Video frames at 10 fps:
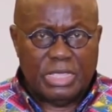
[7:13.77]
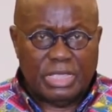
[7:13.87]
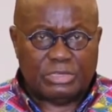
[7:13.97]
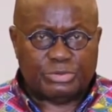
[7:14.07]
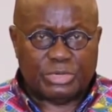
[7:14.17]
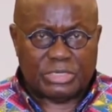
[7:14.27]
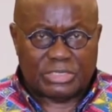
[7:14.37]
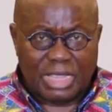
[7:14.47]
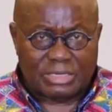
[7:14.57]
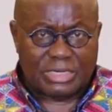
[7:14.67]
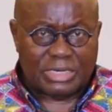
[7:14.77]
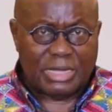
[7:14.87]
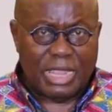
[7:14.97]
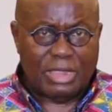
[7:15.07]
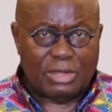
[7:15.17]
has resulted
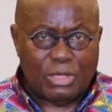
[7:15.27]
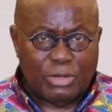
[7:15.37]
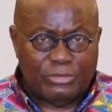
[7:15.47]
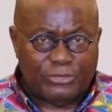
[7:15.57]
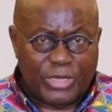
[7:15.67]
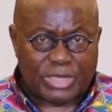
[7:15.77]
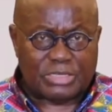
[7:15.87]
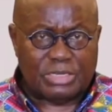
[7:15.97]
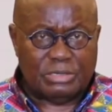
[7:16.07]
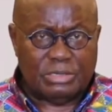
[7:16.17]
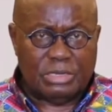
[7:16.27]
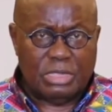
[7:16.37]
in our low infection,